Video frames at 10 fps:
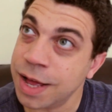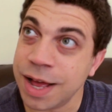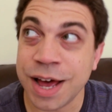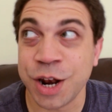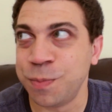
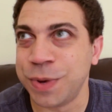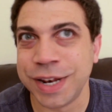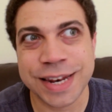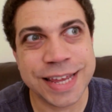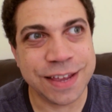I don't
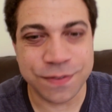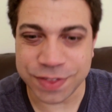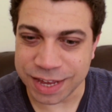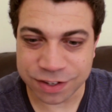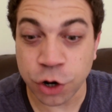believe
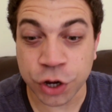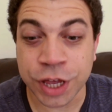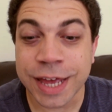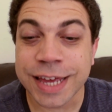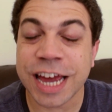this.
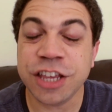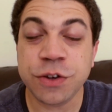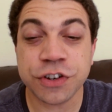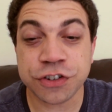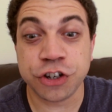Look, can you
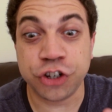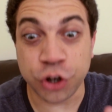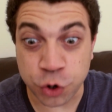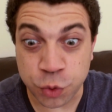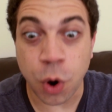just
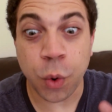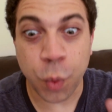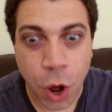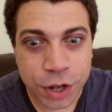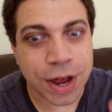do
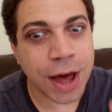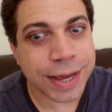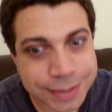what I